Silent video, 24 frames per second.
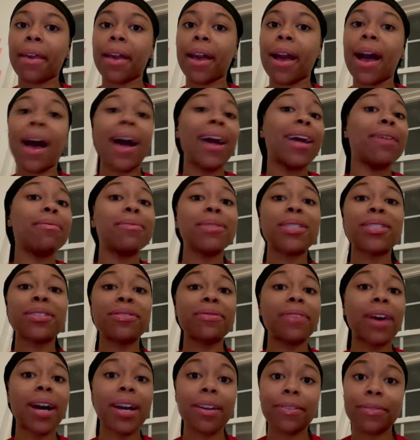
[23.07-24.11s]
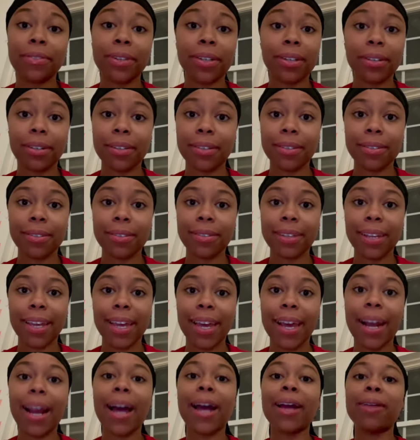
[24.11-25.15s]
I am a survivor
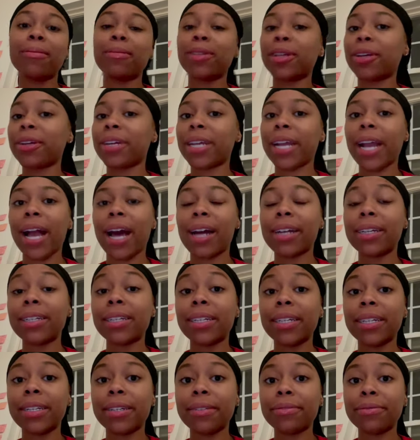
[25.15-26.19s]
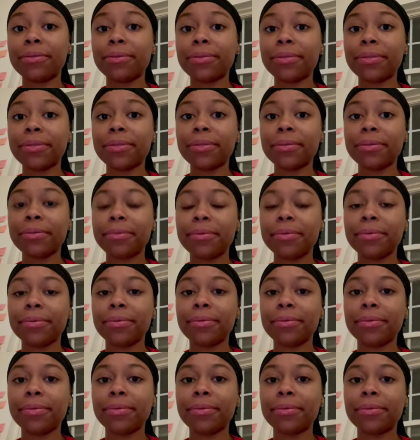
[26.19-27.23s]
and I am learning how to live
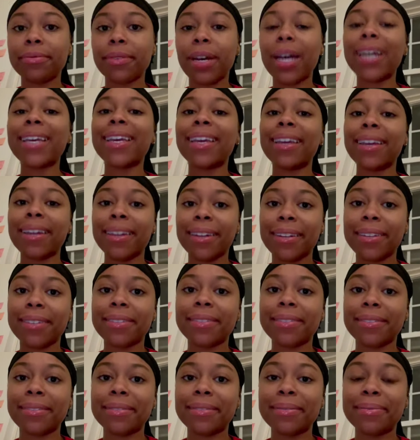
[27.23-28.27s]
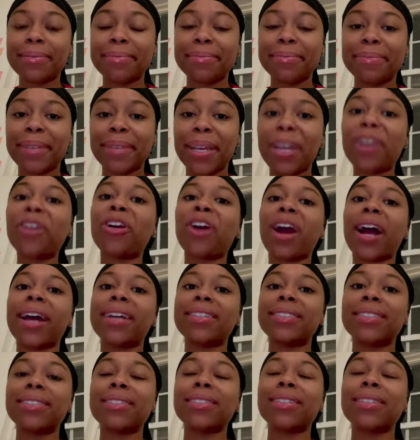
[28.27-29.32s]
again in
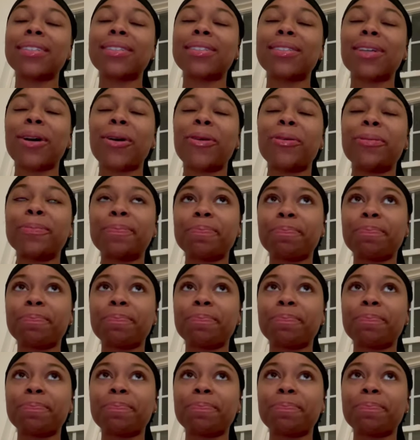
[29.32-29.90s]
Christ. So